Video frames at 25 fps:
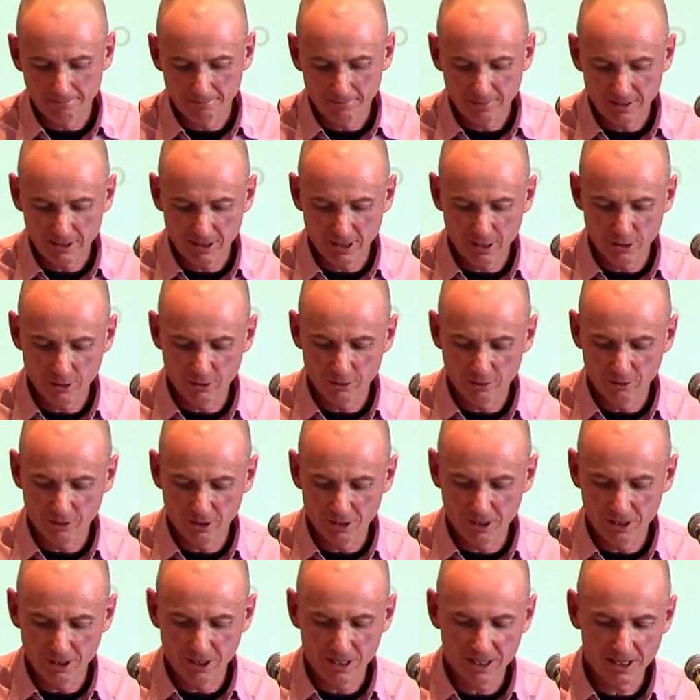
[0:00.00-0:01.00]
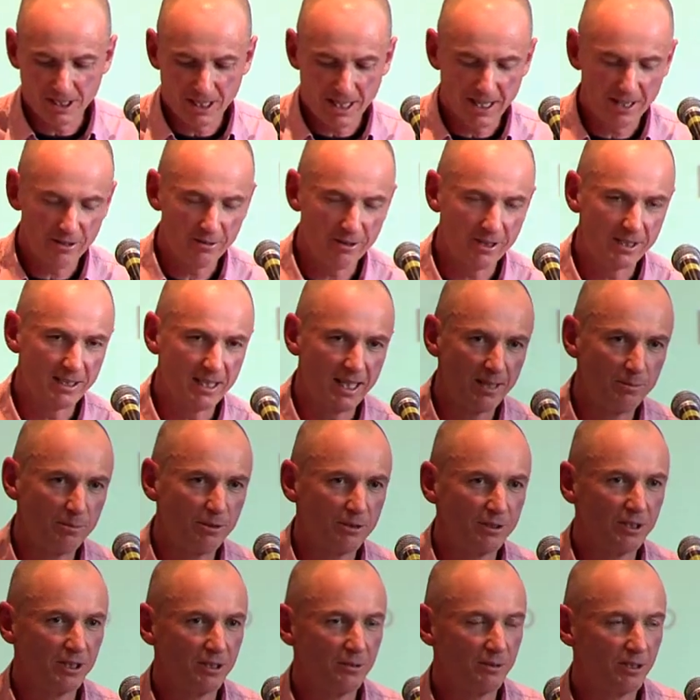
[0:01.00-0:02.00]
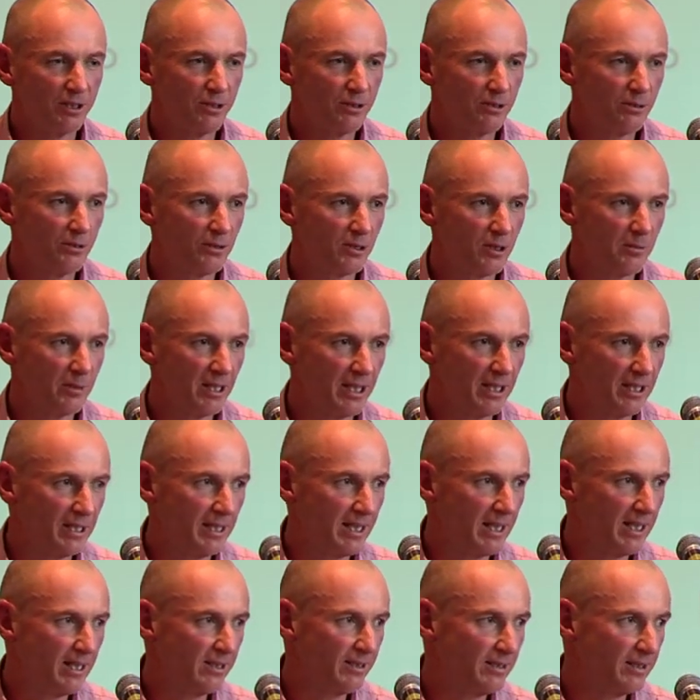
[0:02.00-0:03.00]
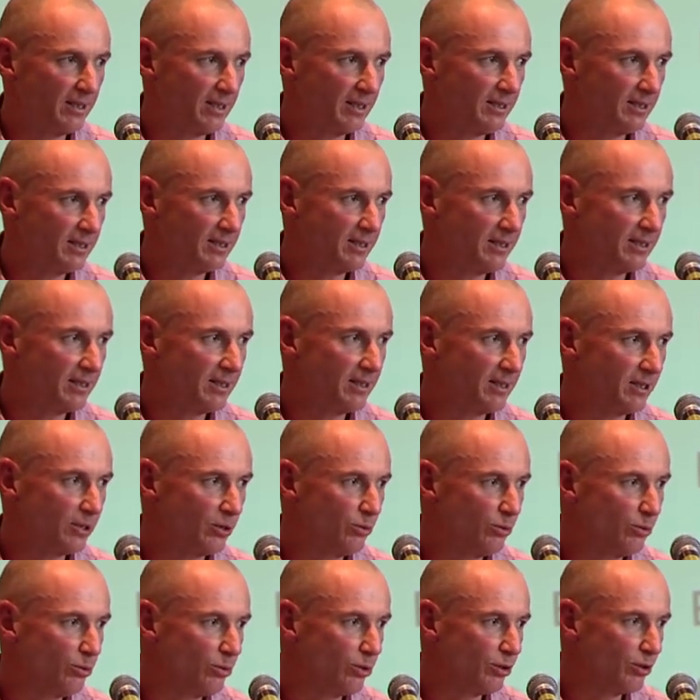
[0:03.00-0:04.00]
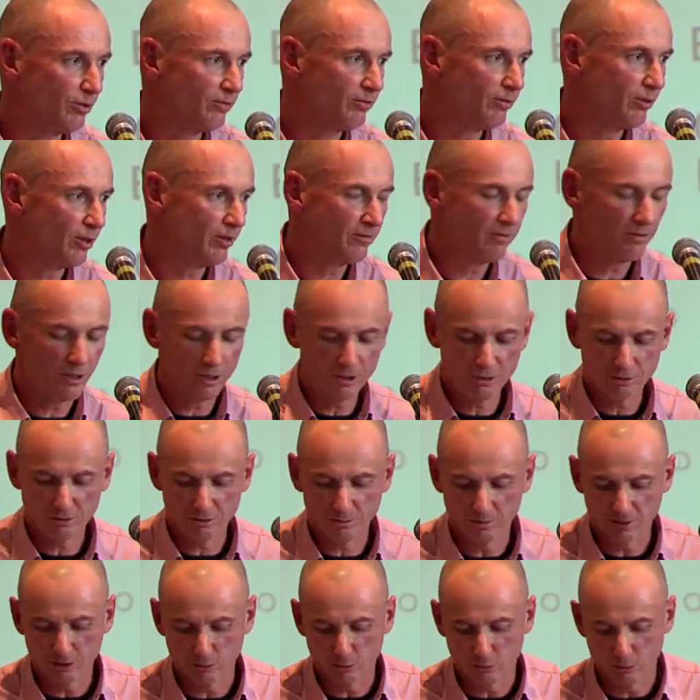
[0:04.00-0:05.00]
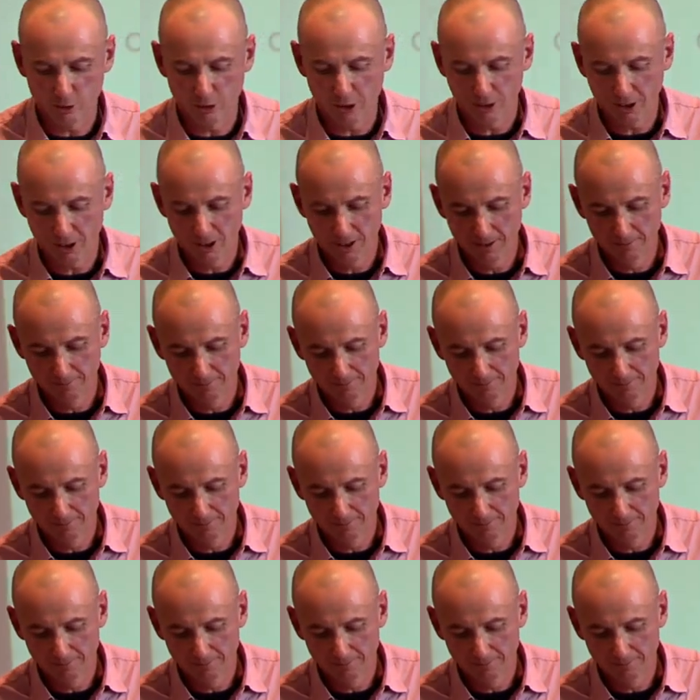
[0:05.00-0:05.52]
So it's these counterexamples that I want to talk about now, and this is the core of Ostrom's work.